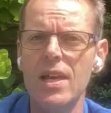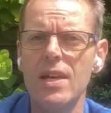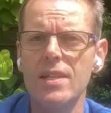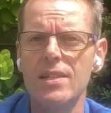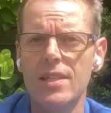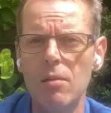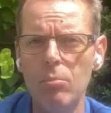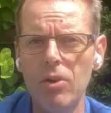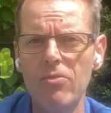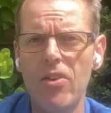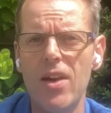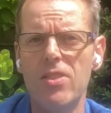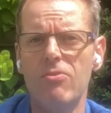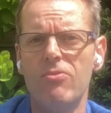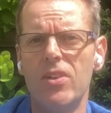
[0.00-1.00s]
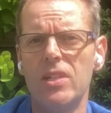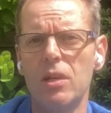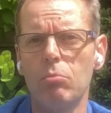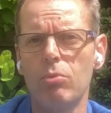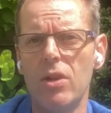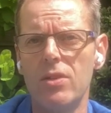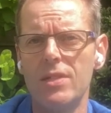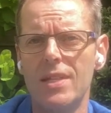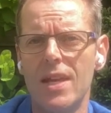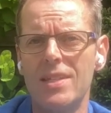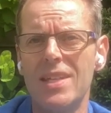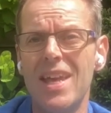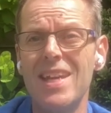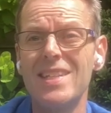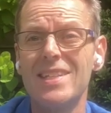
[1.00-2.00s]
simplify the funding process,
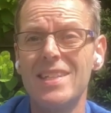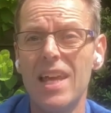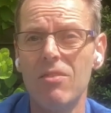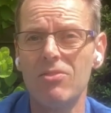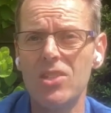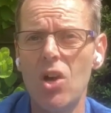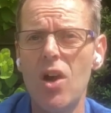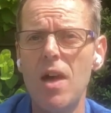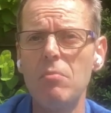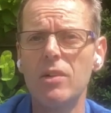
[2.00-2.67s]
save time,